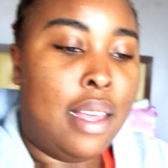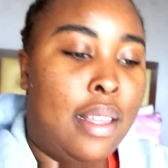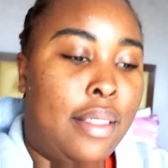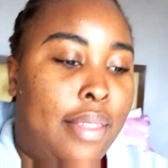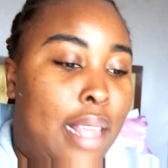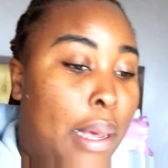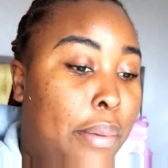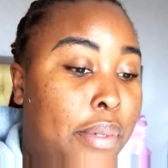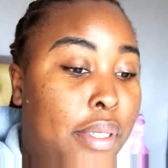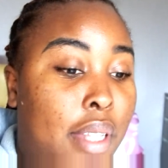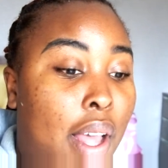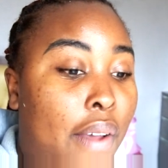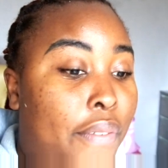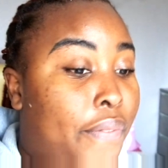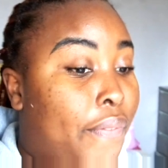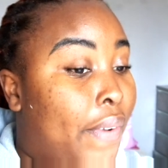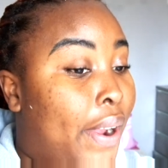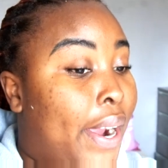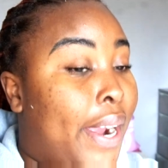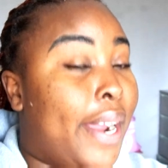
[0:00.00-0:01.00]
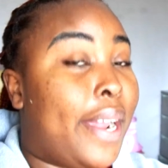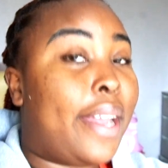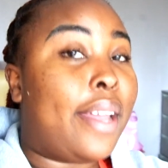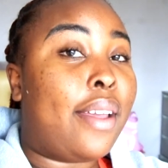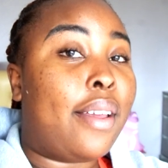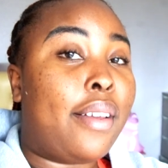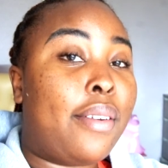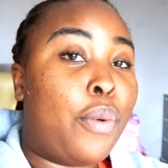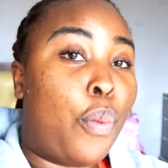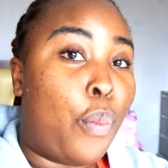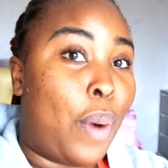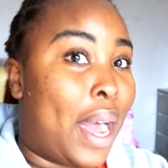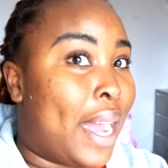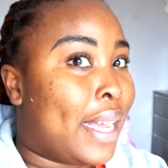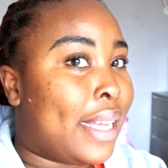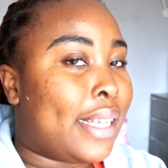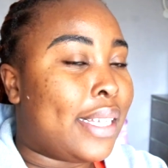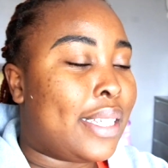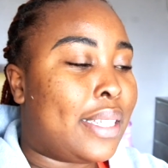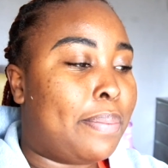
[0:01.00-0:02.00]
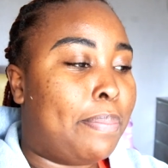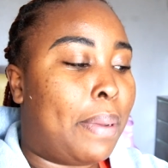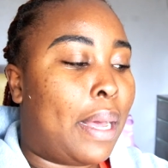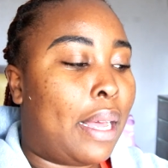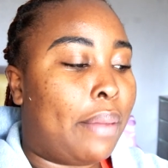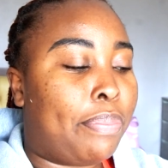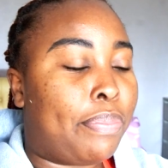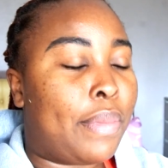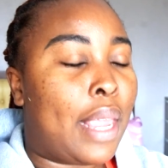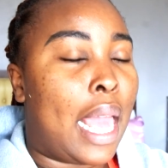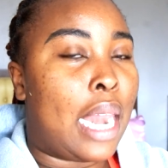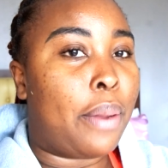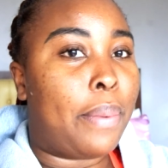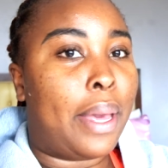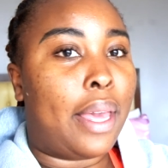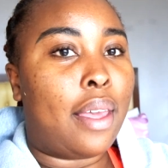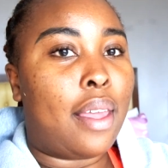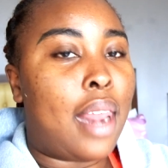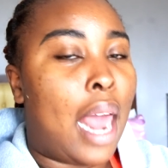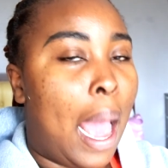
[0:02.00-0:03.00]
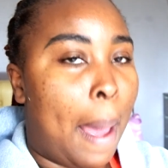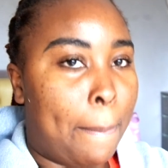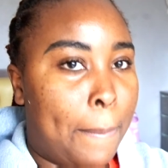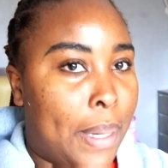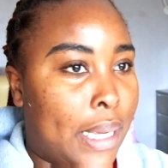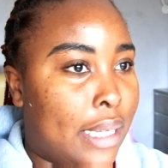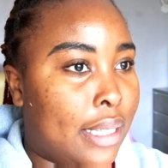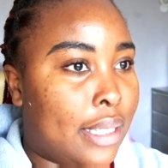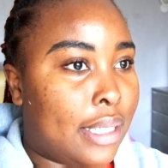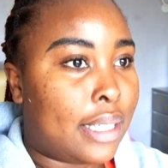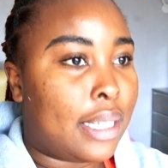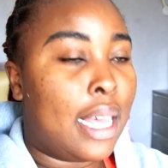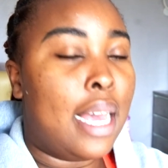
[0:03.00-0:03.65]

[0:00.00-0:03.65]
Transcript: that was not very wise, but anyway, it happened.